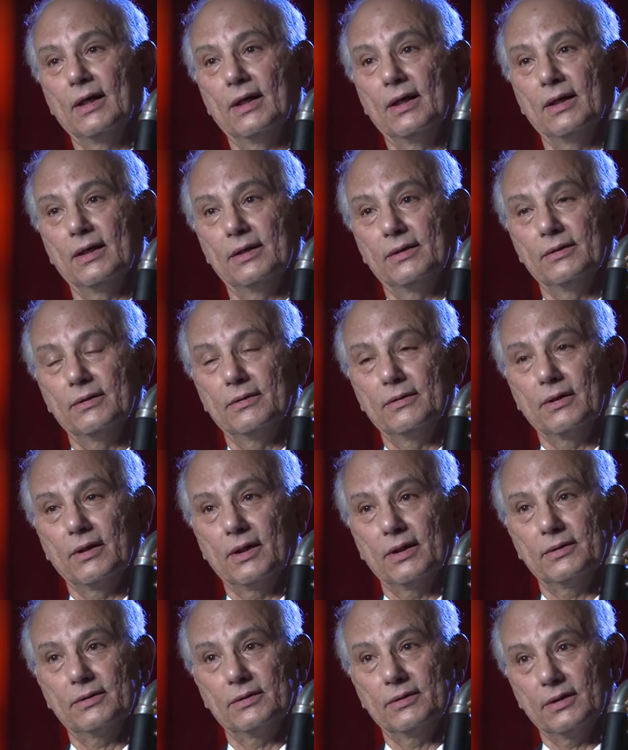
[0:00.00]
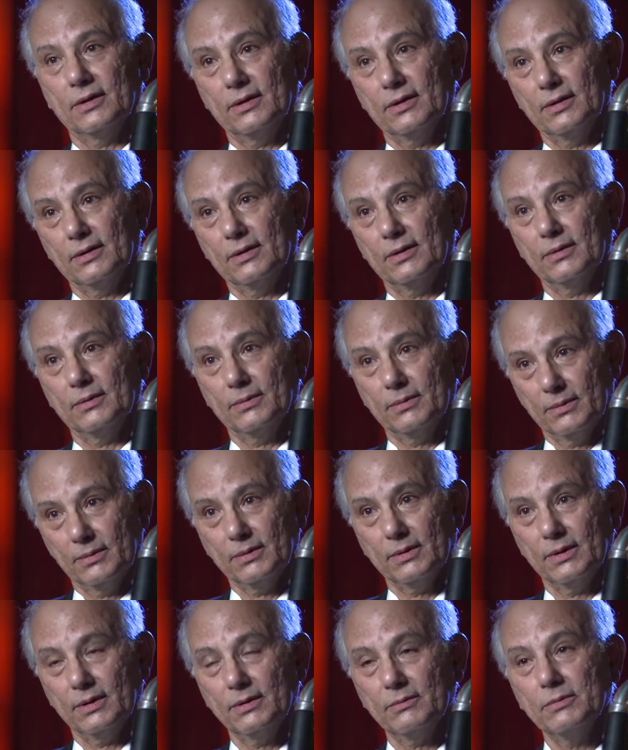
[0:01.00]
and thought
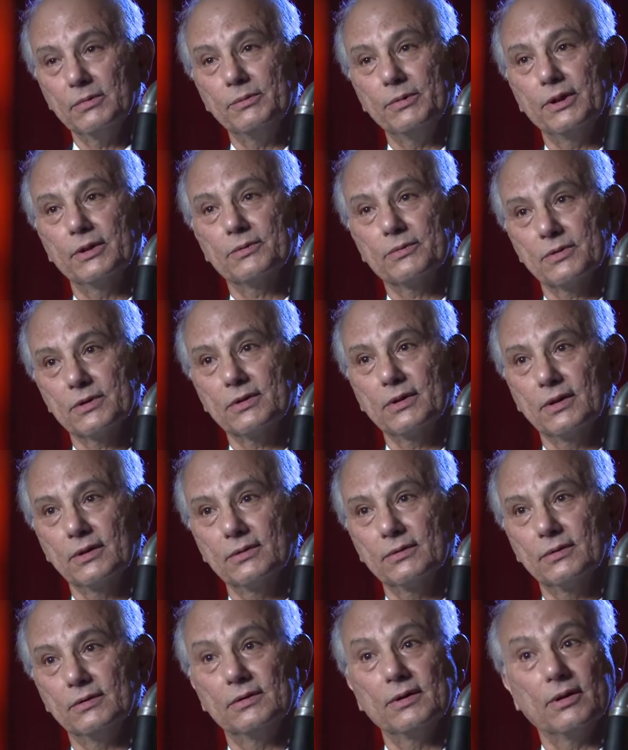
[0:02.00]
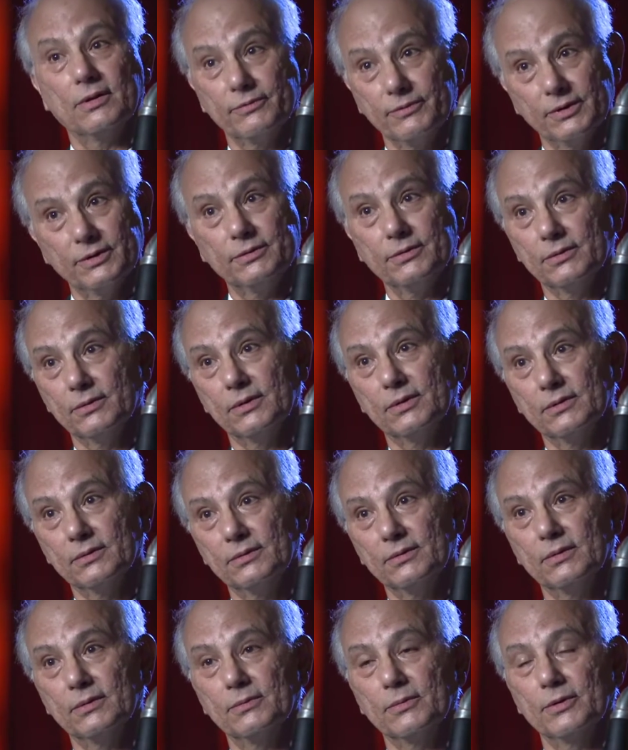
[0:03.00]
it would be interesting to delve into it
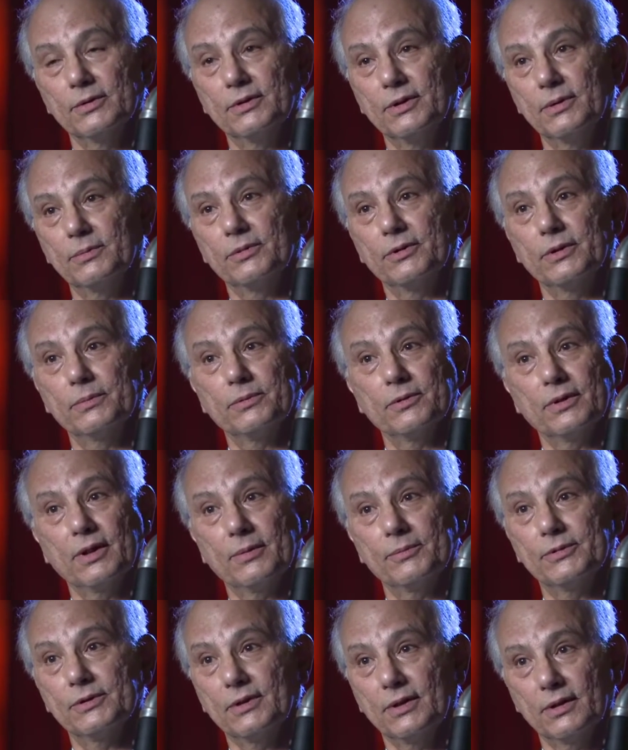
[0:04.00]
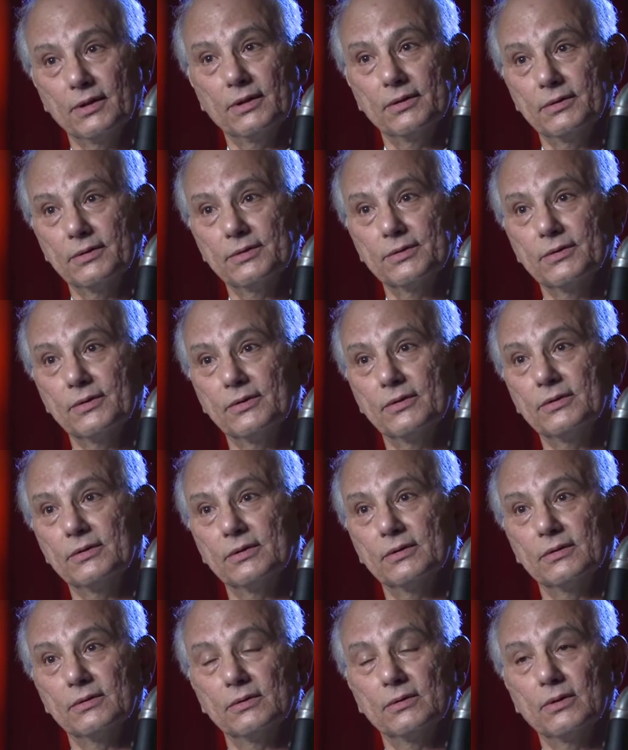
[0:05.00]
more deeply, perhaps take auditions
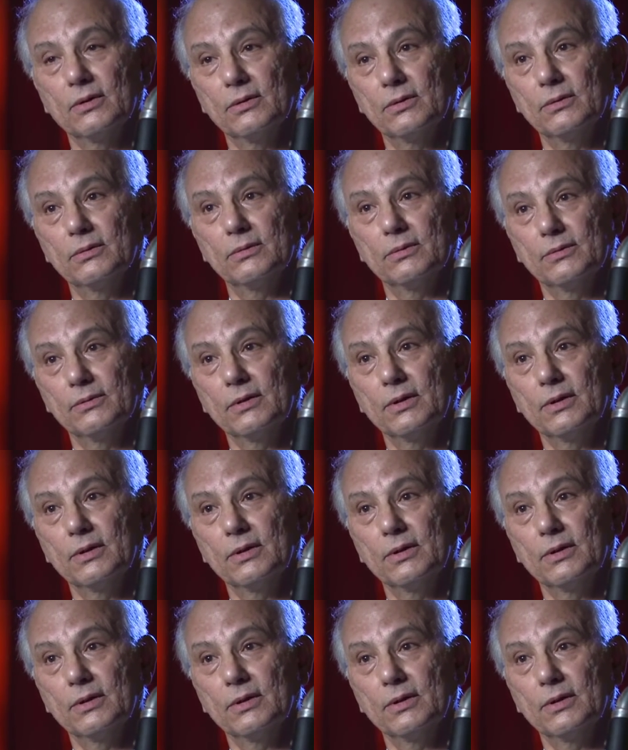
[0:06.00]
and go